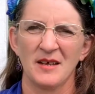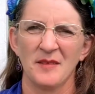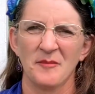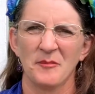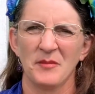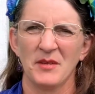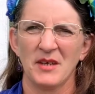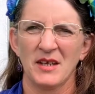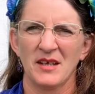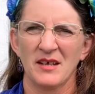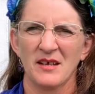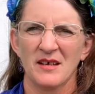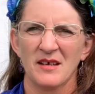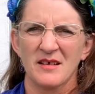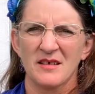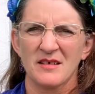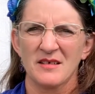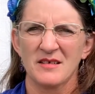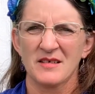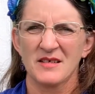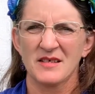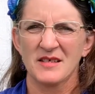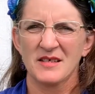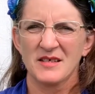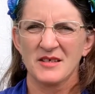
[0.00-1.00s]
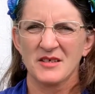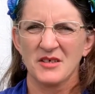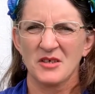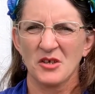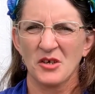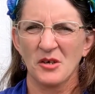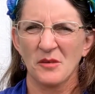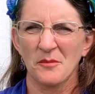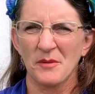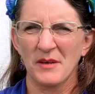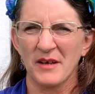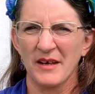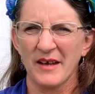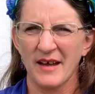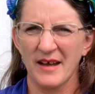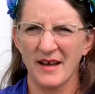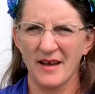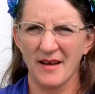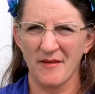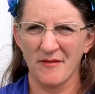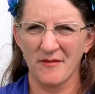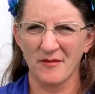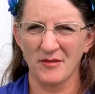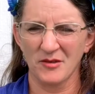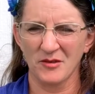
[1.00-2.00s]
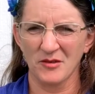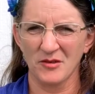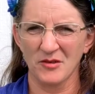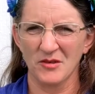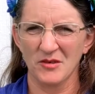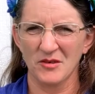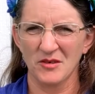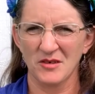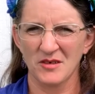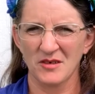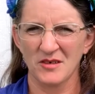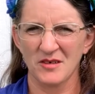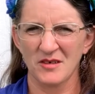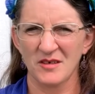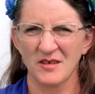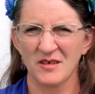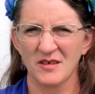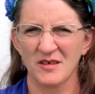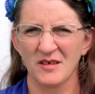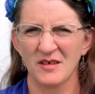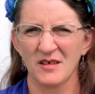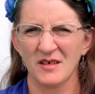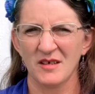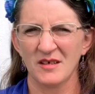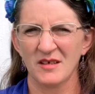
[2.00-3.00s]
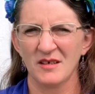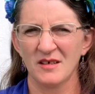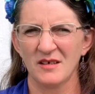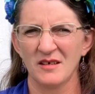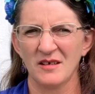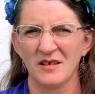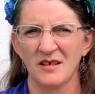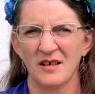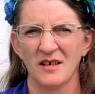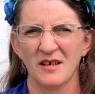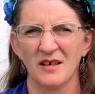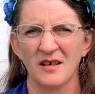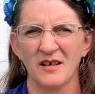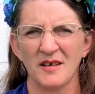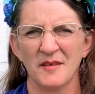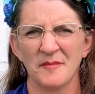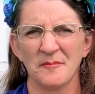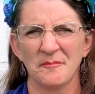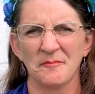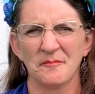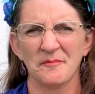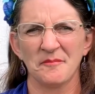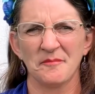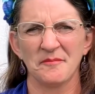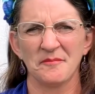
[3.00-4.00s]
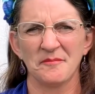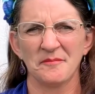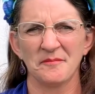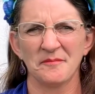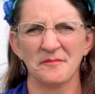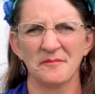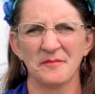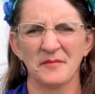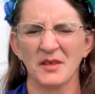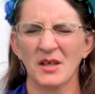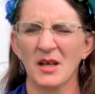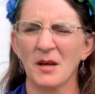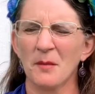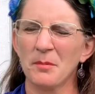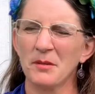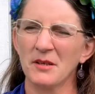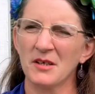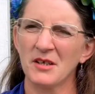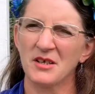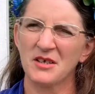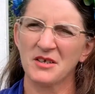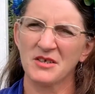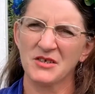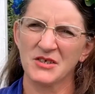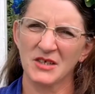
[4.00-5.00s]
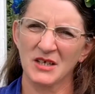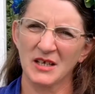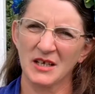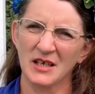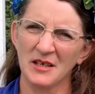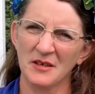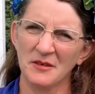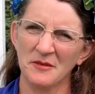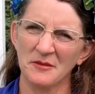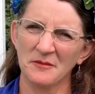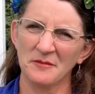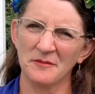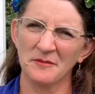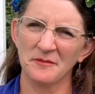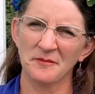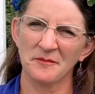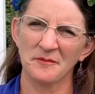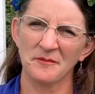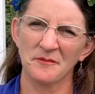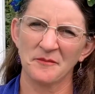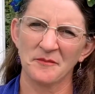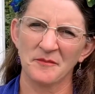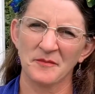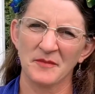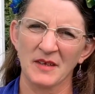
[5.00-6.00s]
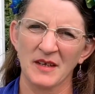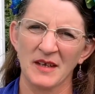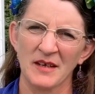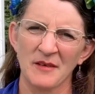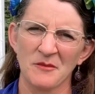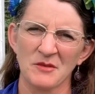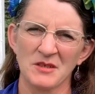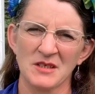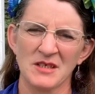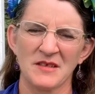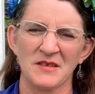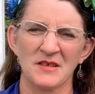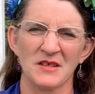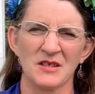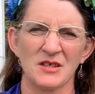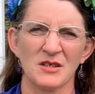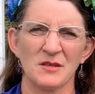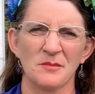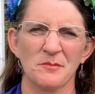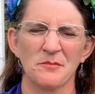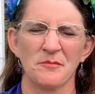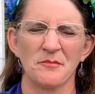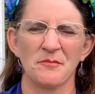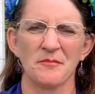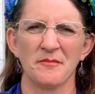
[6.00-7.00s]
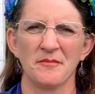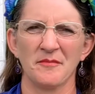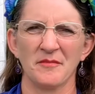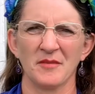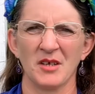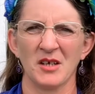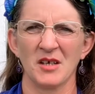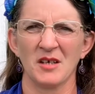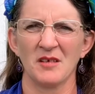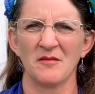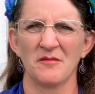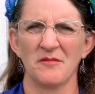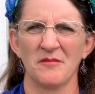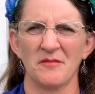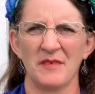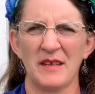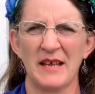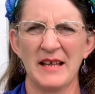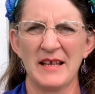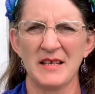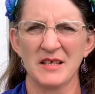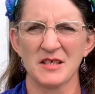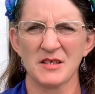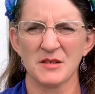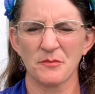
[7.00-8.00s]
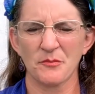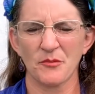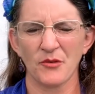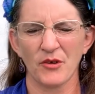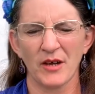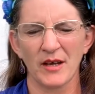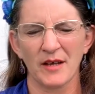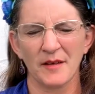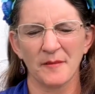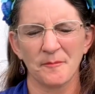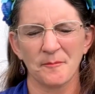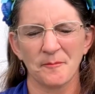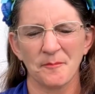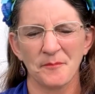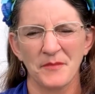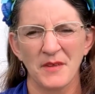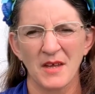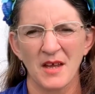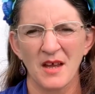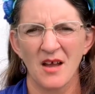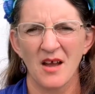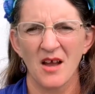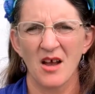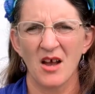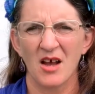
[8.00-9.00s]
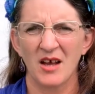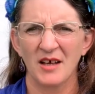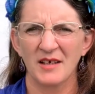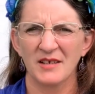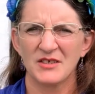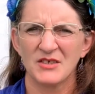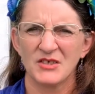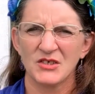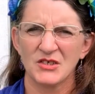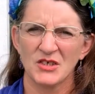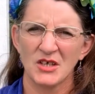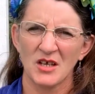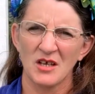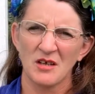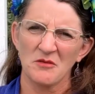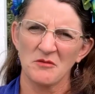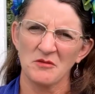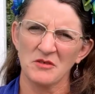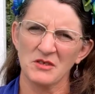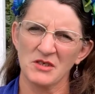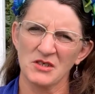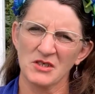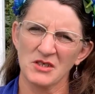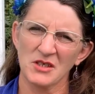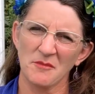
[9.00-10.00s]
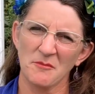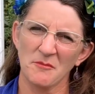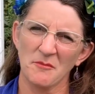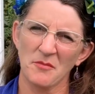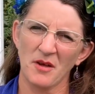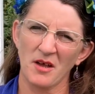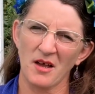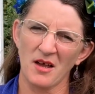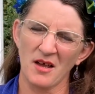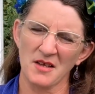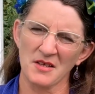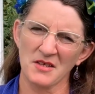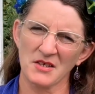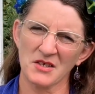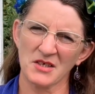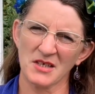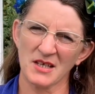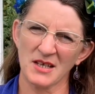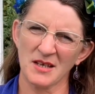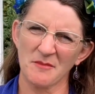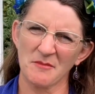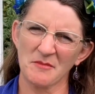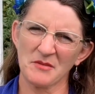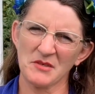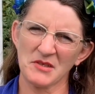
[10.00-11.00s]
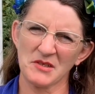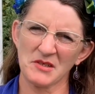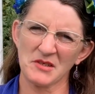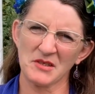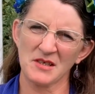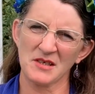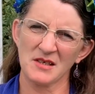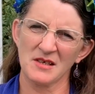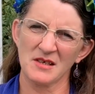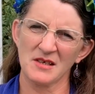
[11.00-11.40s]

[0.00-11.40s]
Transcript: because you've got to be careful. A couple of years ago, it was in this kind of late spring, I'd sown some parsnips